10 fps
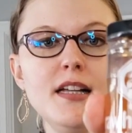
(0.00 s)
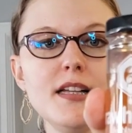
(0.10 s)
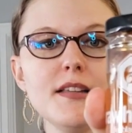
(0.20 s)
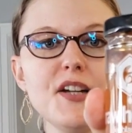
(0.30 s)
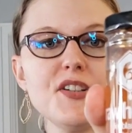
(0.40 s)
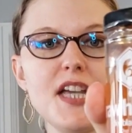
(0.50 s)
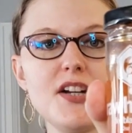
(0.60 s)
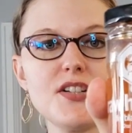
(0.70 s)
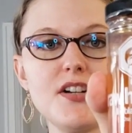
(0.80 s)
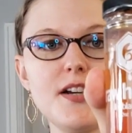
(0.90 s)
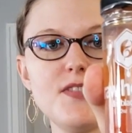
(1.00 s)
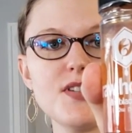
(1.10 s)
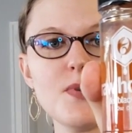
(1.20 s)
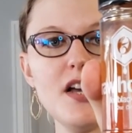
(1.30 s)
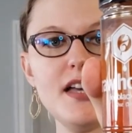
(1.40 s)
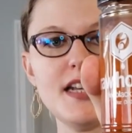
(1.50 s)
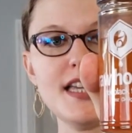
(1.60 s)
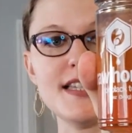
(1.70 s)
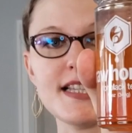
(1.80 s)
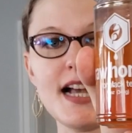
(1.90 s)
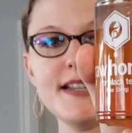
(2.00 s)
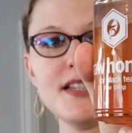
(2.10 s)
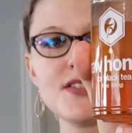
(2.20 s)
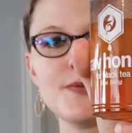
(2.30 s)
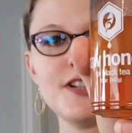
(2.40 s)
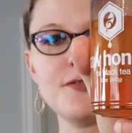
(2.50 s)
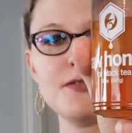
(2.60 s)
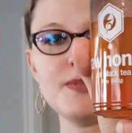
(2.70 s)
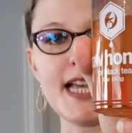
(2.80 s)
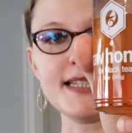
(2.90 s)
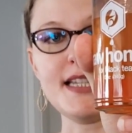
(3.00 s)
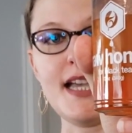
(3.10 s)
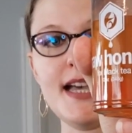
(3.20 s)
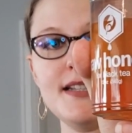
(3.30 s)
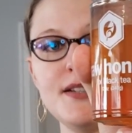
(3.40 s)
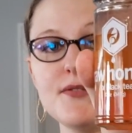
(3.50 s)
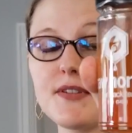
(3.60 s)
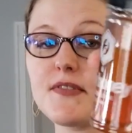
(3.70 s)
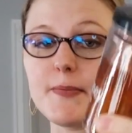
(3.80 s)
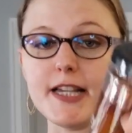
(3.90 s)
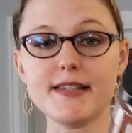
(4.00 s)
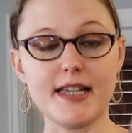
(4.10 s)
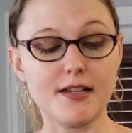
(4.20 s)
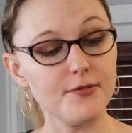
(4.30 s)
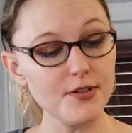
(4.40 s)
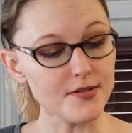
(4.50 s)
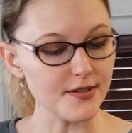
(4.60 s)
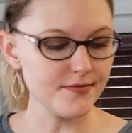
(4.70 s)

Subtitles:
Layered character of this raw honey is an ideal sweetener for black tea, adding notes of spice and fruit.